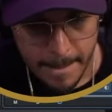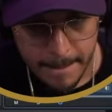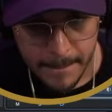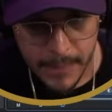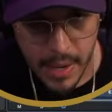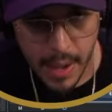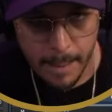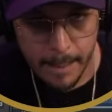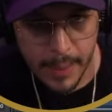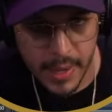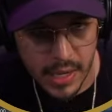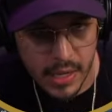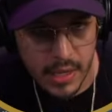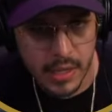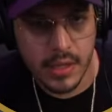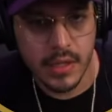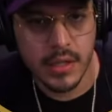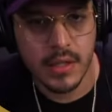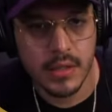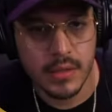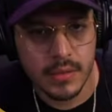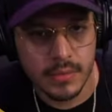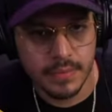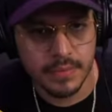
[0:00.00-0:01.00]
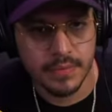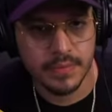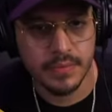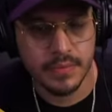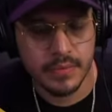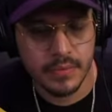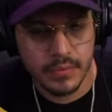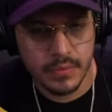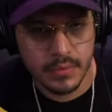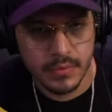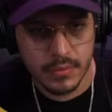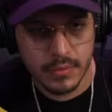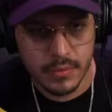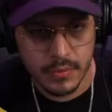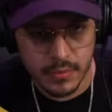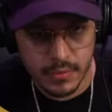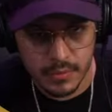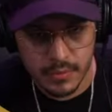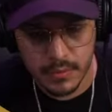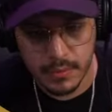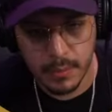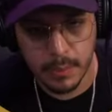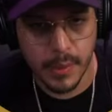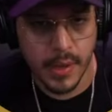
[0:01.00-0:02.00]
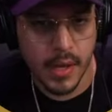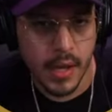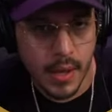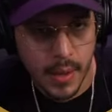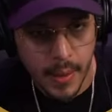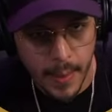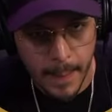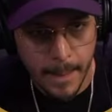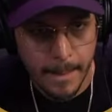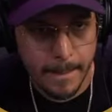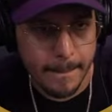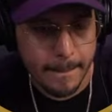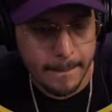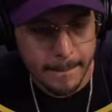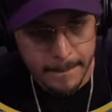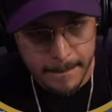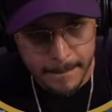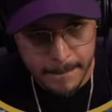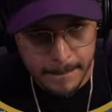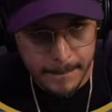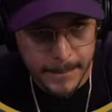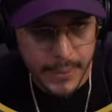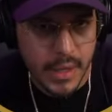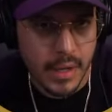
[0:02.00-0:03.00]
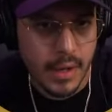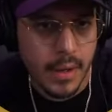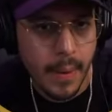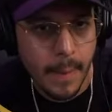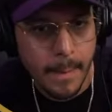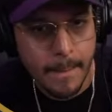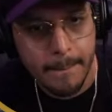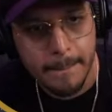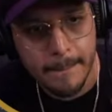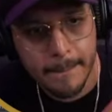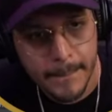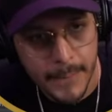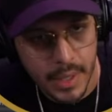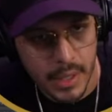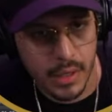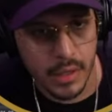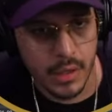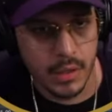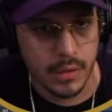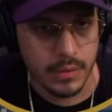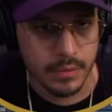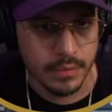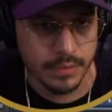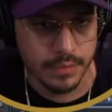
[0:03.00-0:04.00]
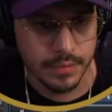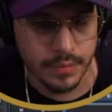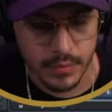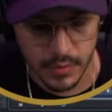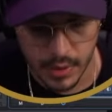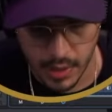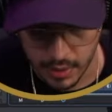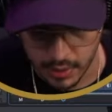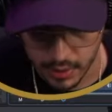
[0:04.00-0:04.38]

Ba bum bum bum bum. I